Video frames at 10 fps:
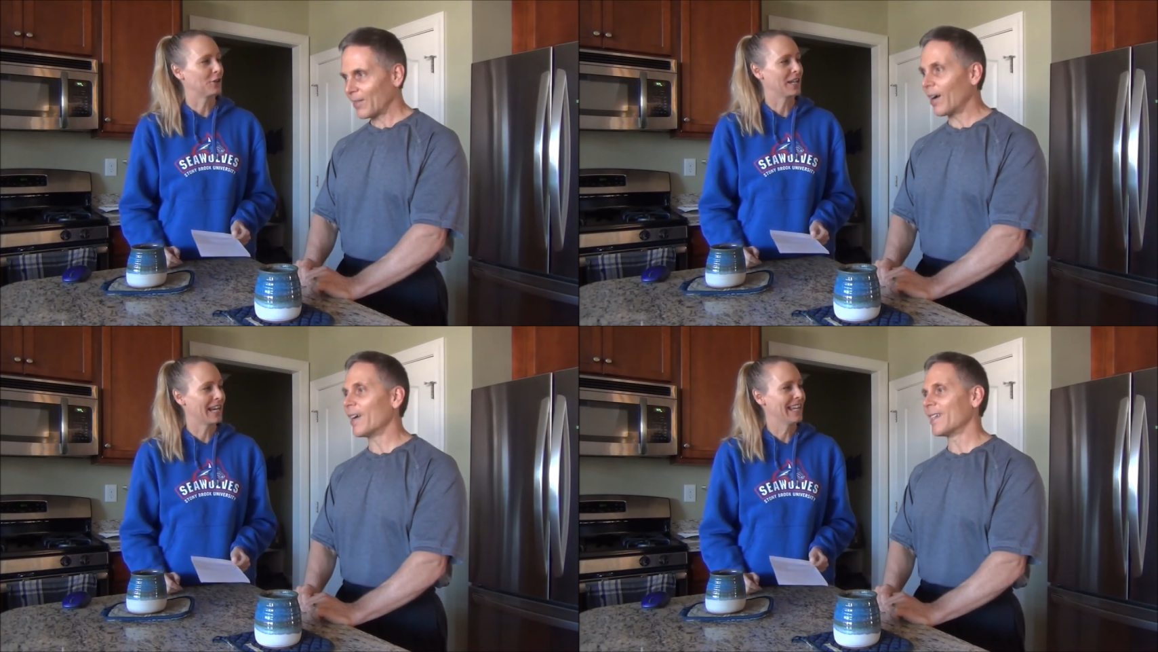
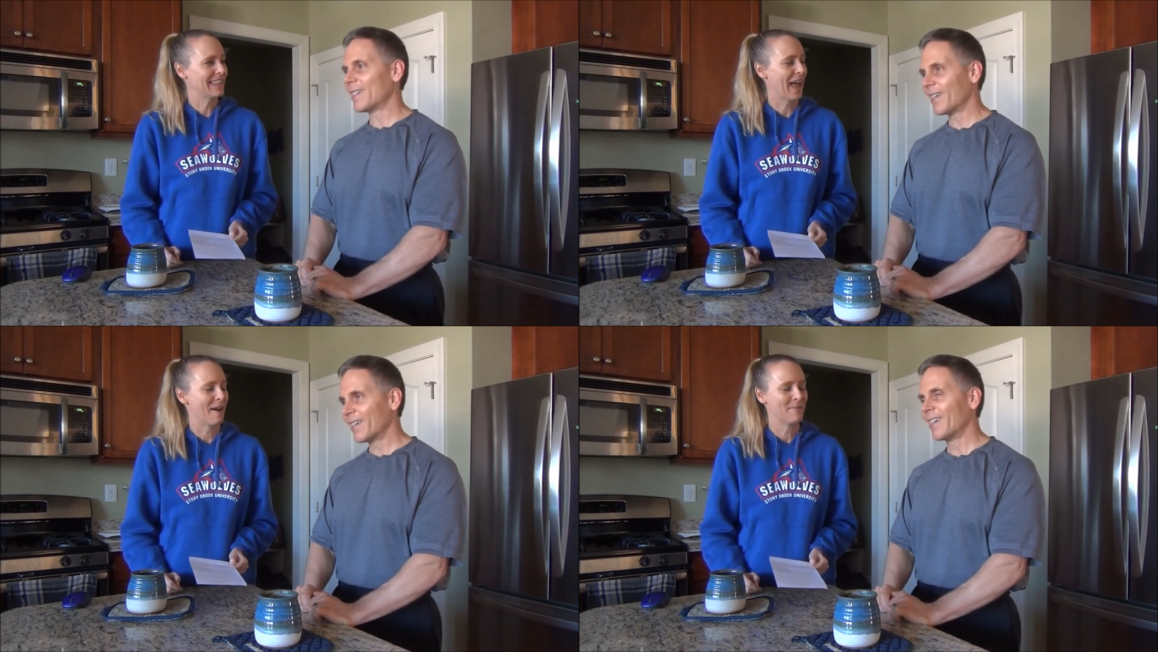Speaker 1: right. to
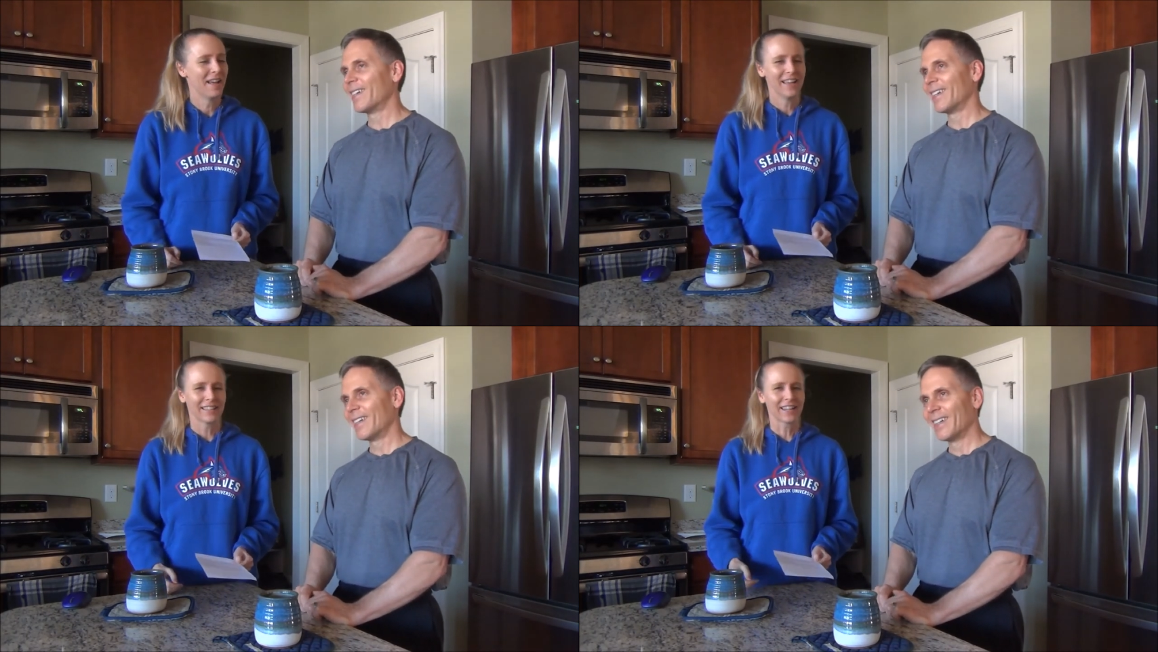eat them.
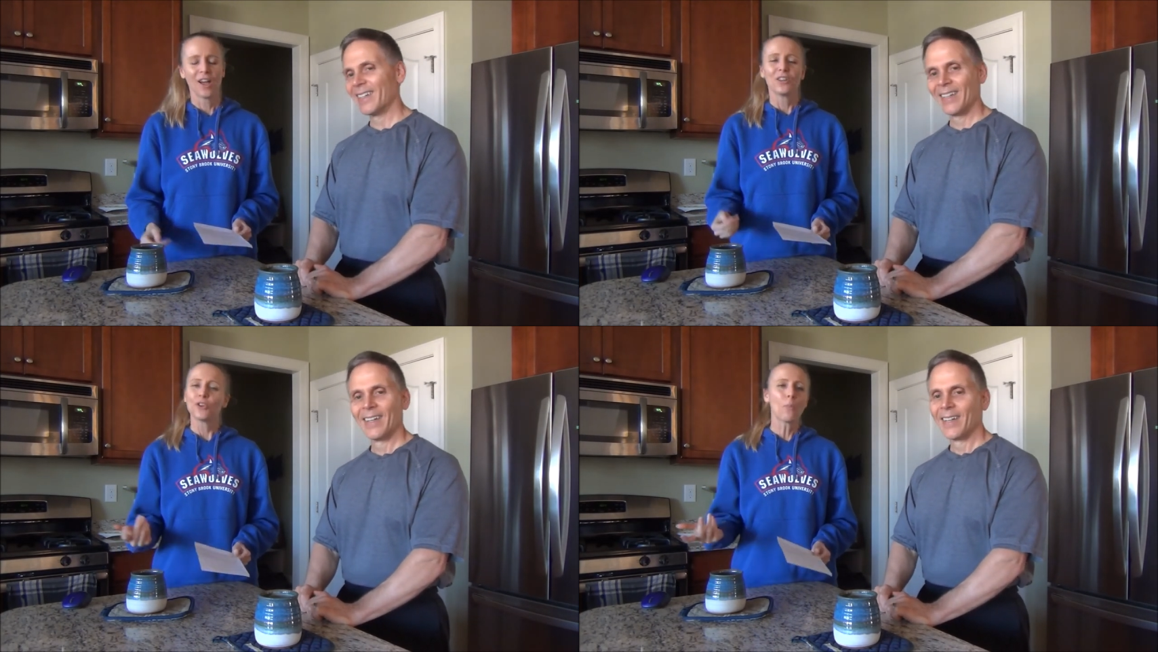
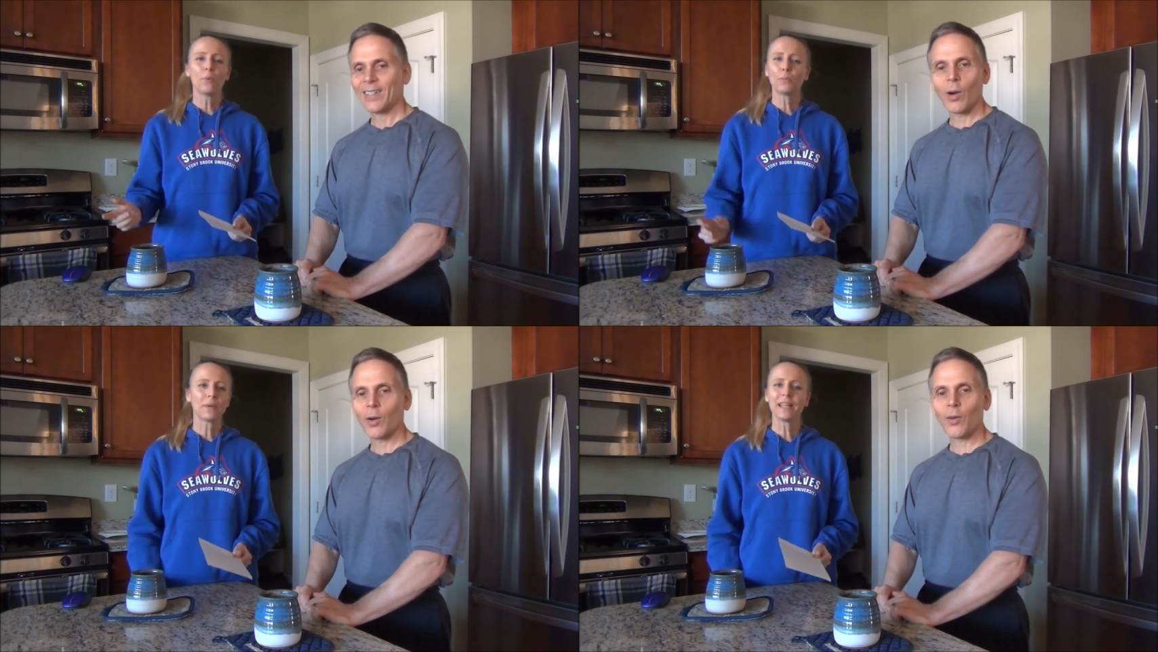Like, don't
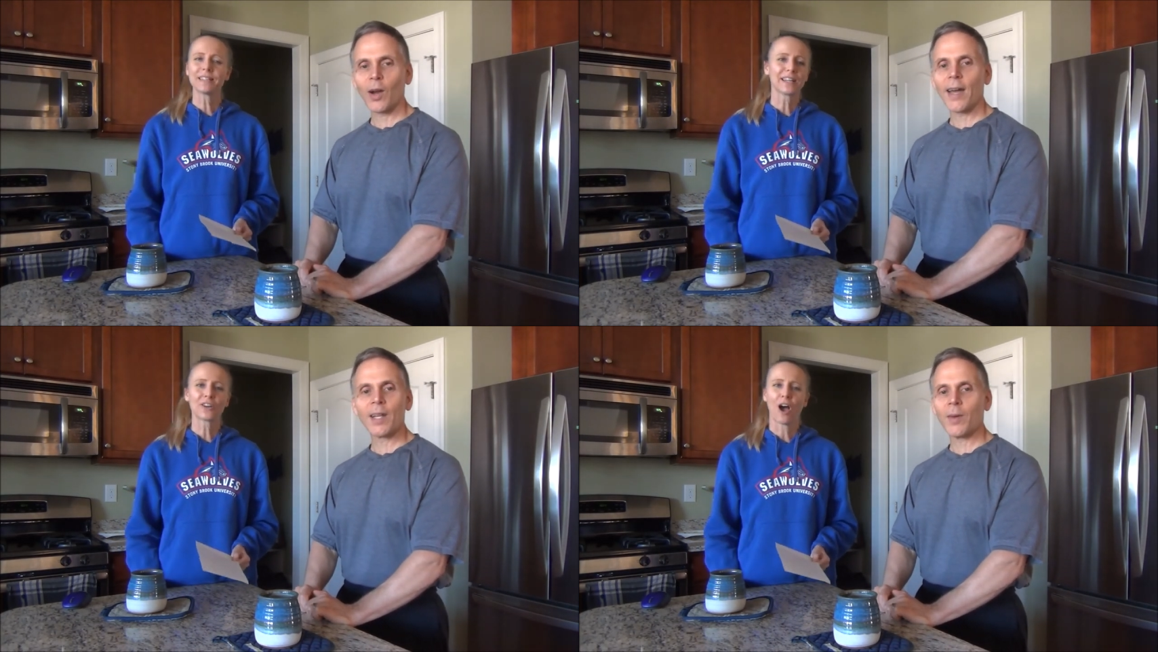put don't beans
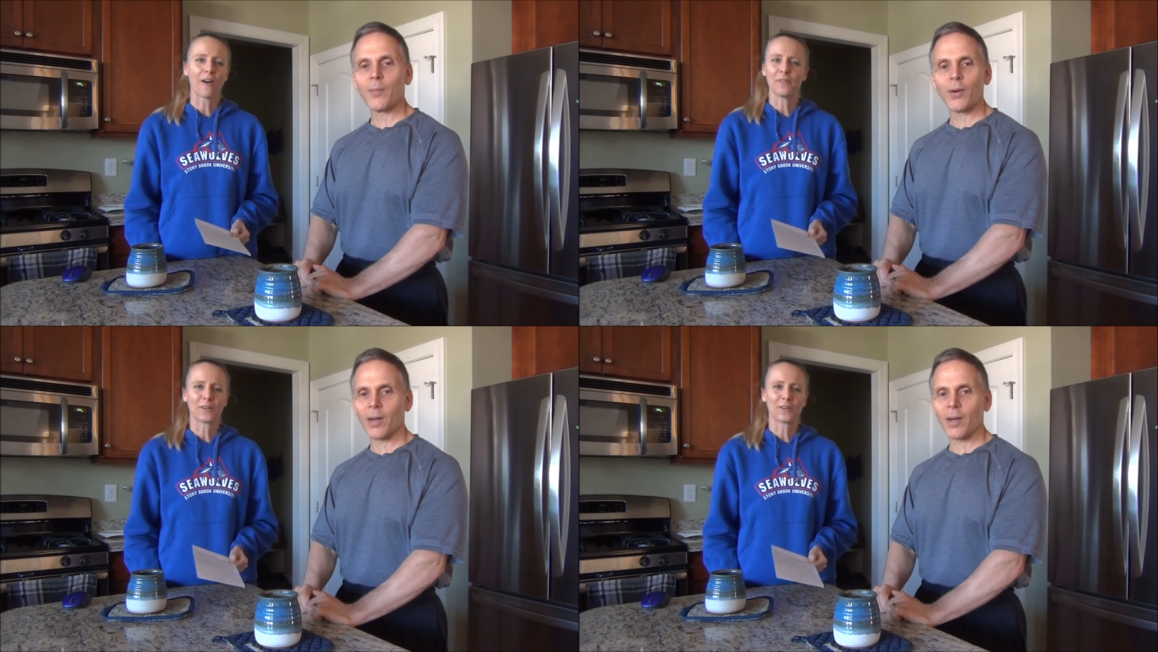grind in them coffee.